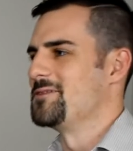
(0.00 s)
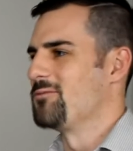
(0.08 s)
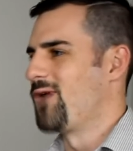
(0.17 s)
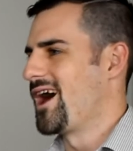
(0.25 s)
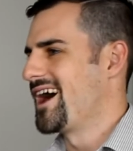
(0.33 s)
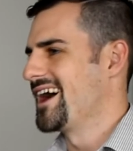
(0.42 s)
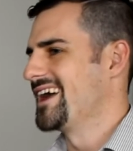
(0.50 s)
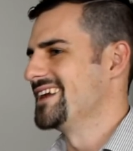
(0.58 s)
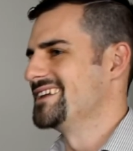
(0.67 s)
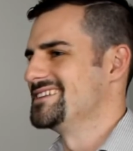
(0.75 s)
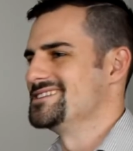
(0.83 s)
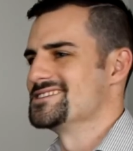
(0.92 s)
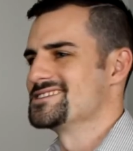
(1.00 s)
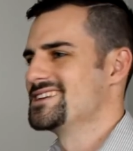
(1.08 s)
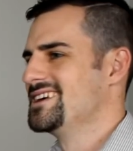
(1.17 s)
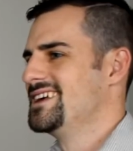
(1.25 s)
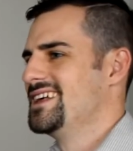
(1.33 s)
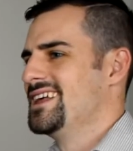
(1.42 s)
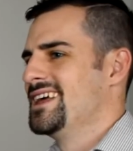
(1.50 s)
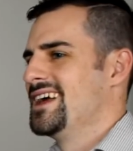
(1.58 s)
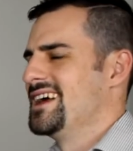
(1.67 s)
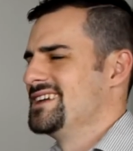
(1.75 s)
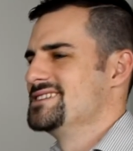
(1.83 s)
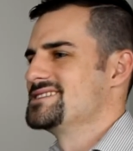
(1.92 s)
and whine and just
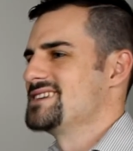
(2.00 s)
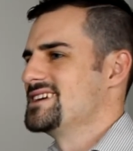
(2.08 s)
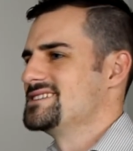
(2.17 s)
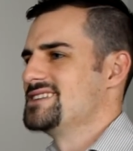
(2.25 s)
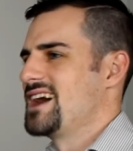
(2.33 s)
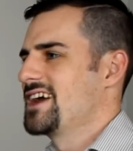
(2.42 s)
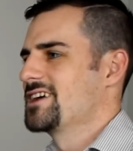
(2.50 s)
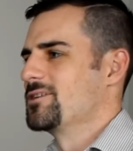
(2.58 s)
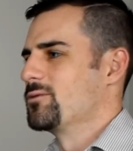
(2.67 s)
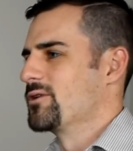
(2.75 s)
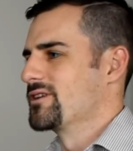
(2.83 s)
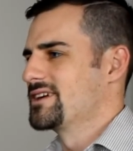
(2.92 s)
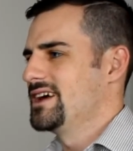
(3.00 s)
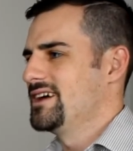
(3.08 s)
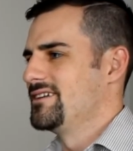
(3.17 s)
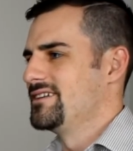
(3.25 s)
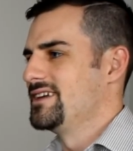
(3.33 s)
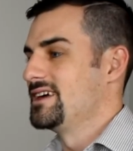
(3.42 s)
just say it's not going to work out.